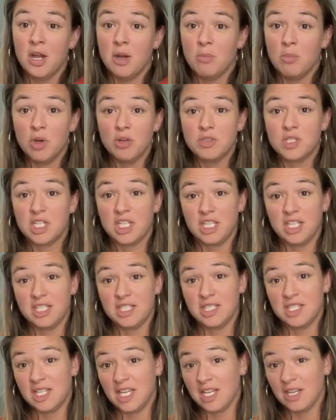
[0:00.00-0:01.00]
Most
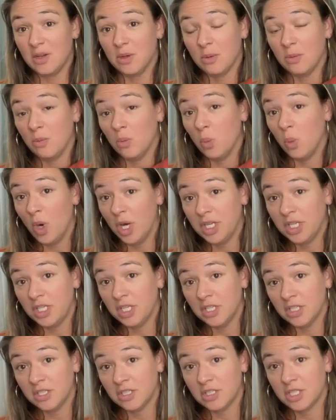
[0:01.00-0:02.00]
kids take one
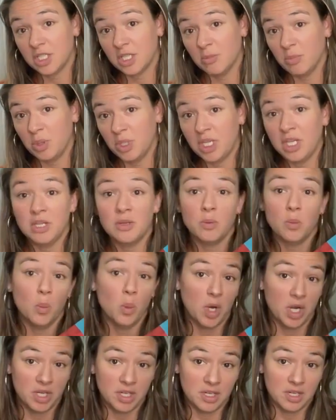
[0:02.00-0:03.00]
year to complete
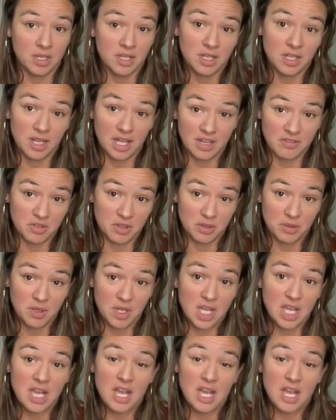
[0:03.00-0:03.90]
one level.